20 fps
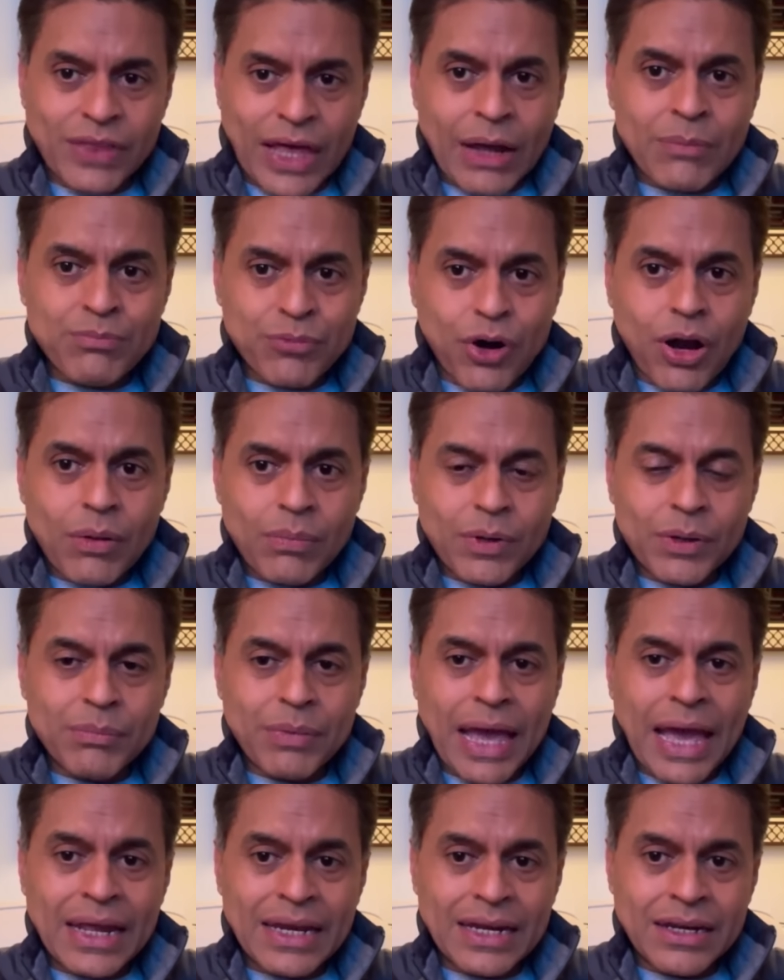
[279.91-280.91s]
that problem.
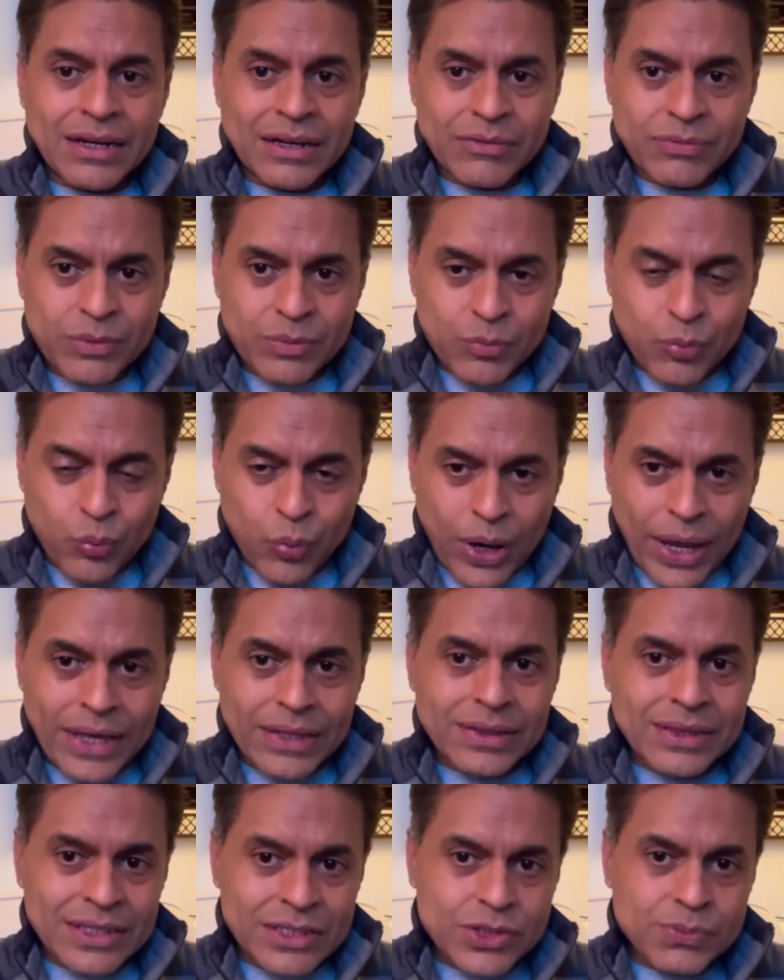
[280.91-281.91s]
And in a way,
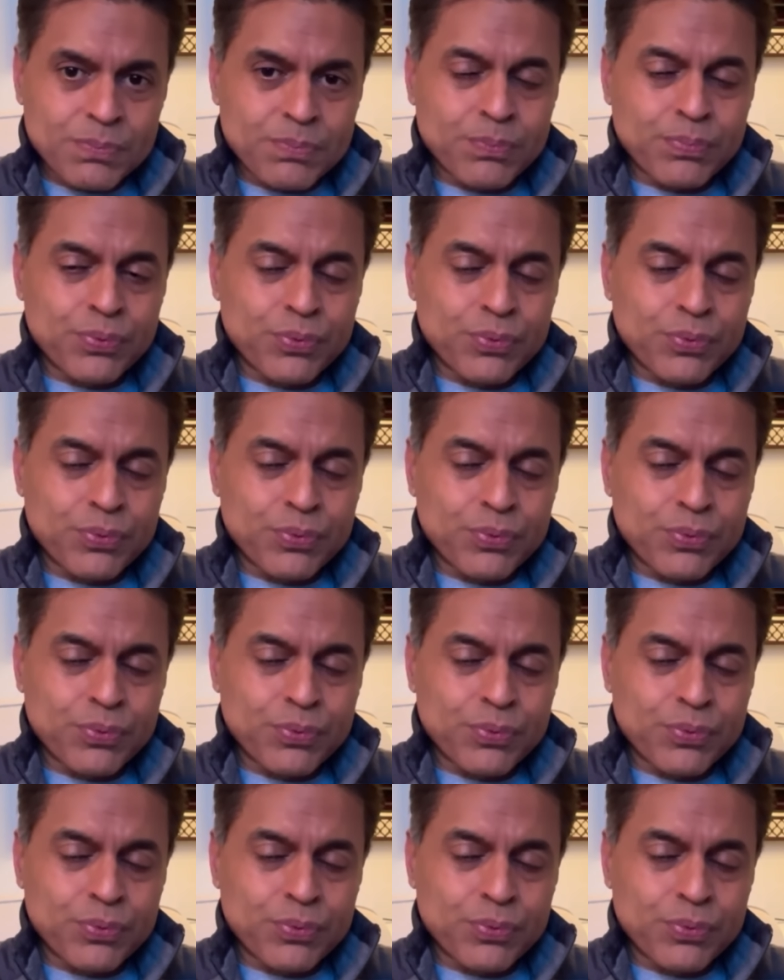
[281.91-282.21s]
this